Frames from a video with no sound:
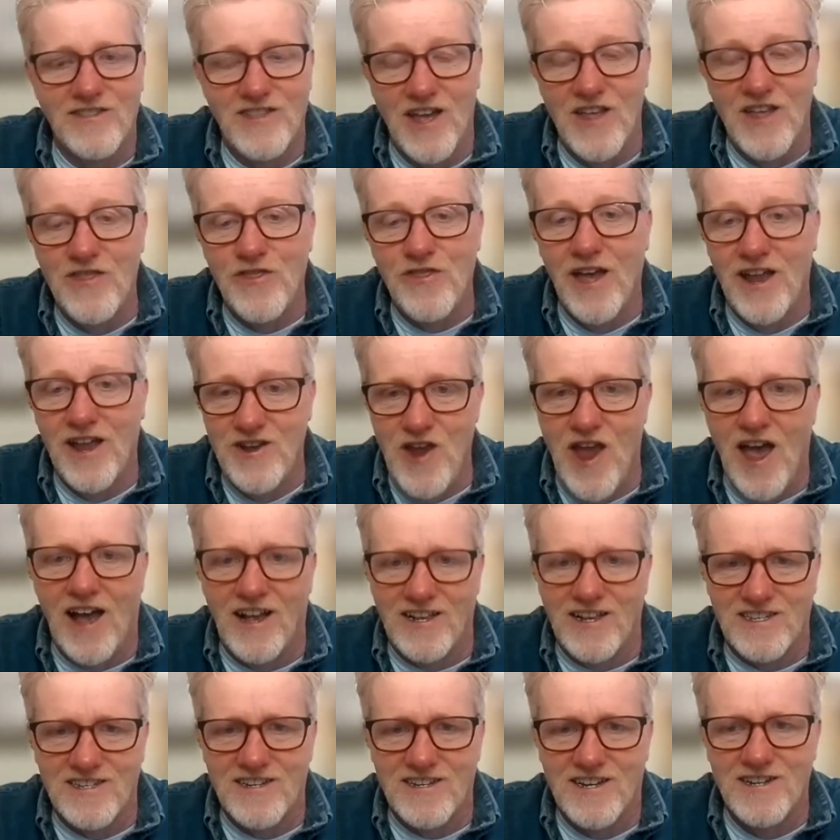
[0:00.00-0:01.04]
a then, bold yes.
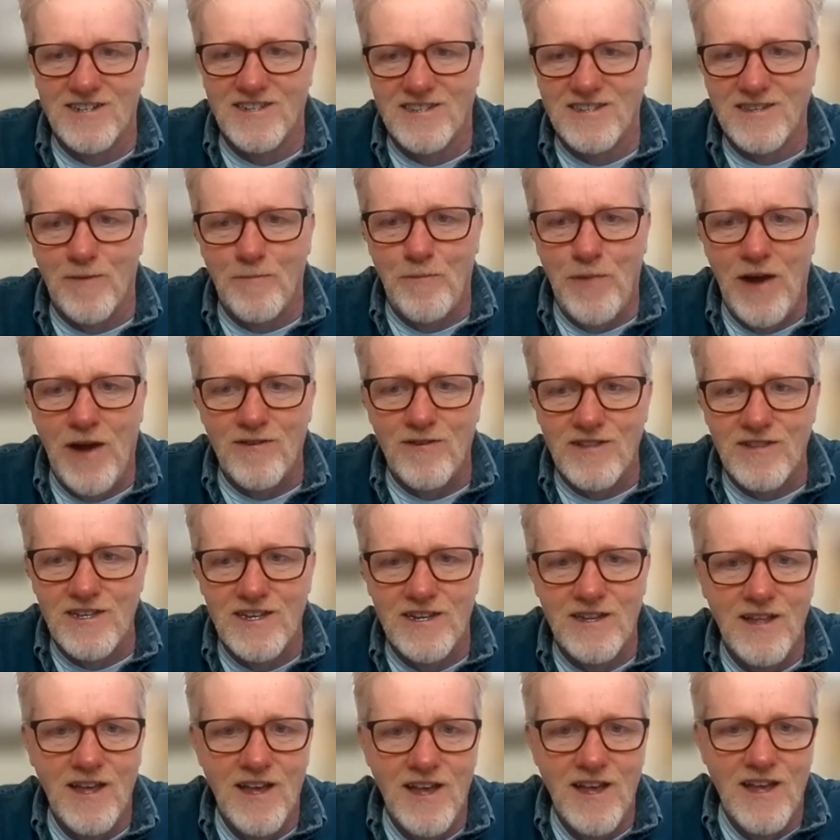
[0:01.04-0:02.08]
statement and
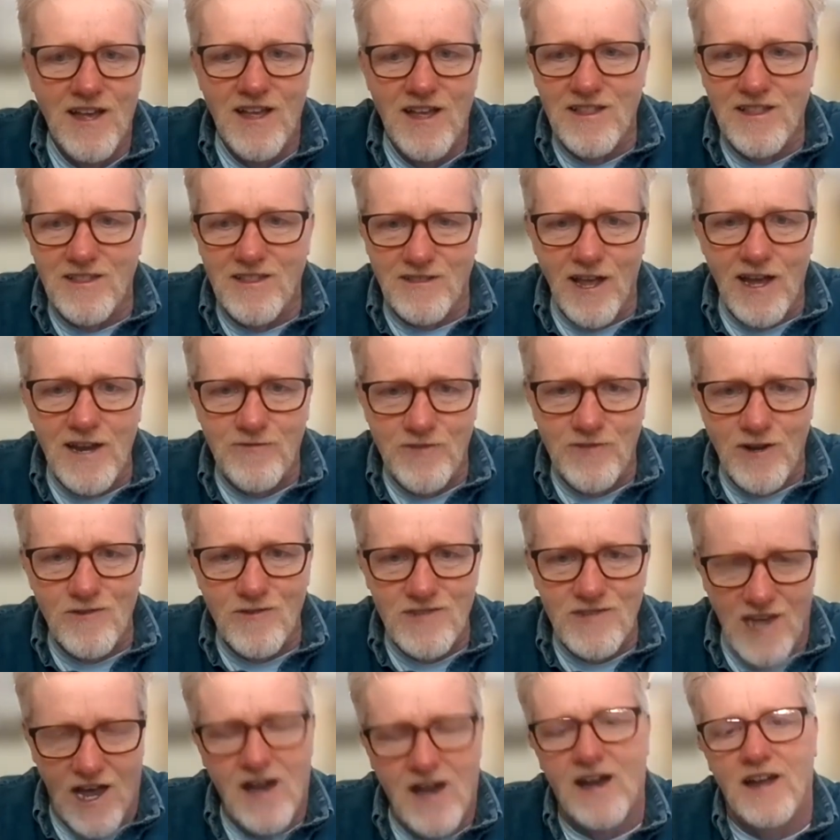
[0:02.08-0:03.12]
say life
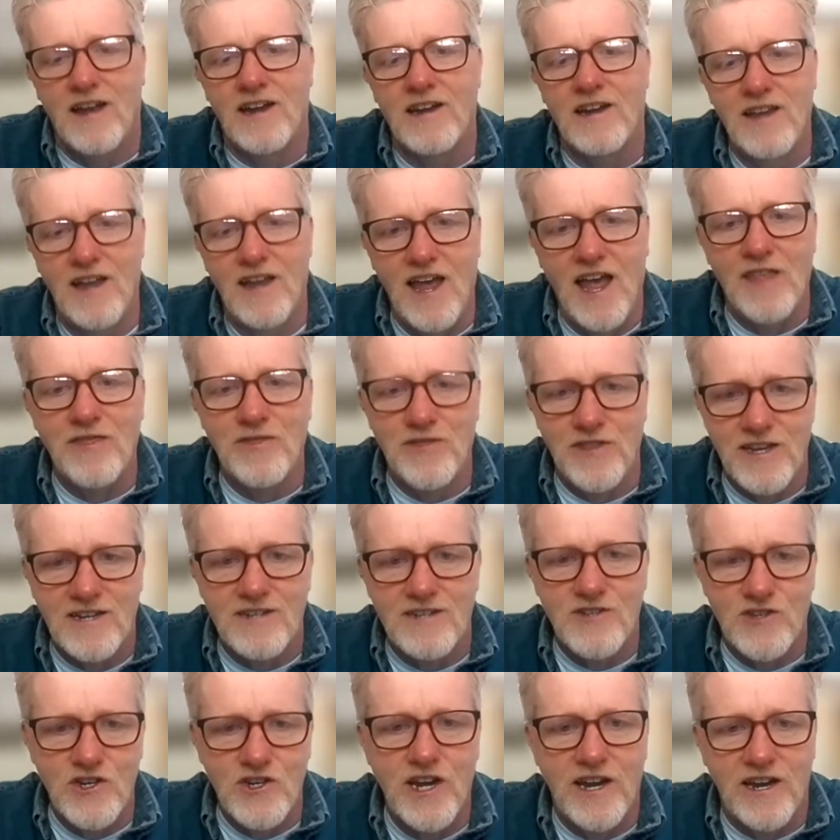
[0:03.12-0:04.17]
no. goes on and
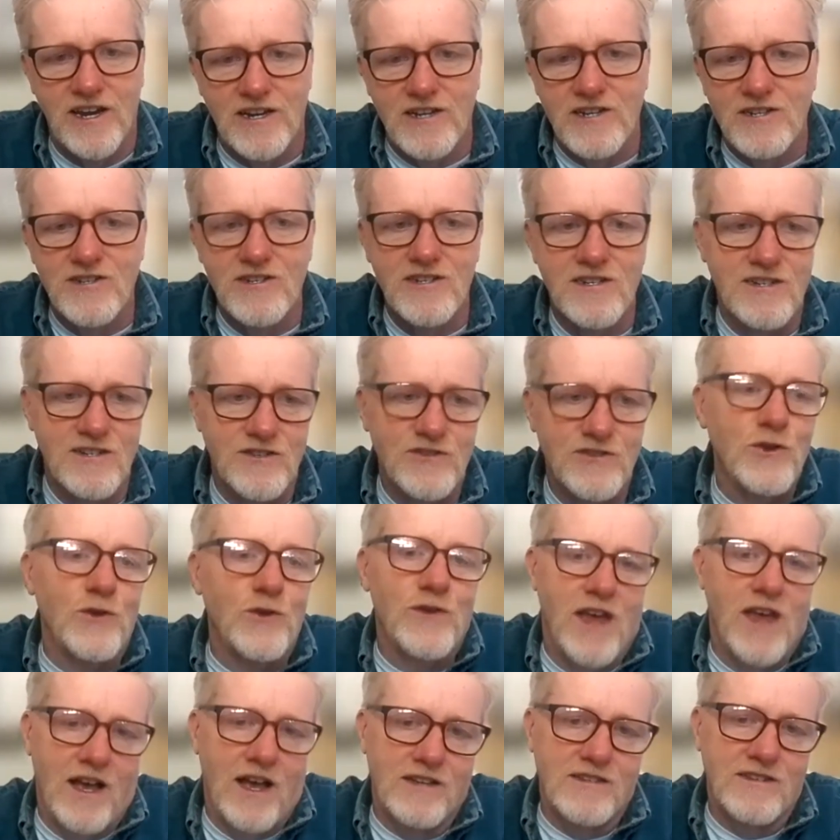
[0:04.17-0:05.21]
things change. So
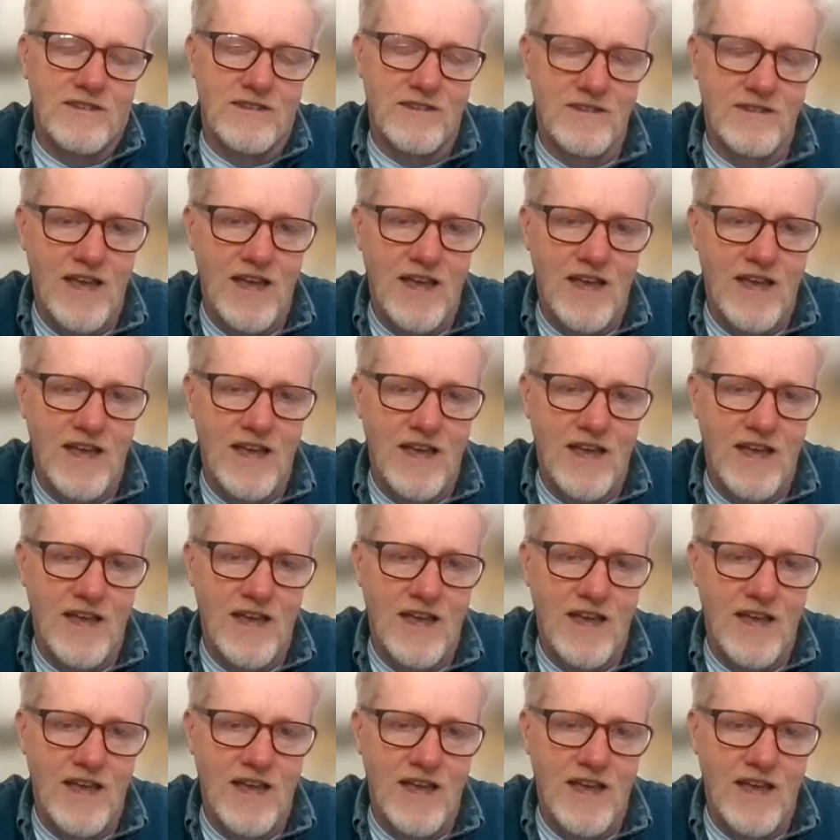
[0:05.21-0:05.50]
yes,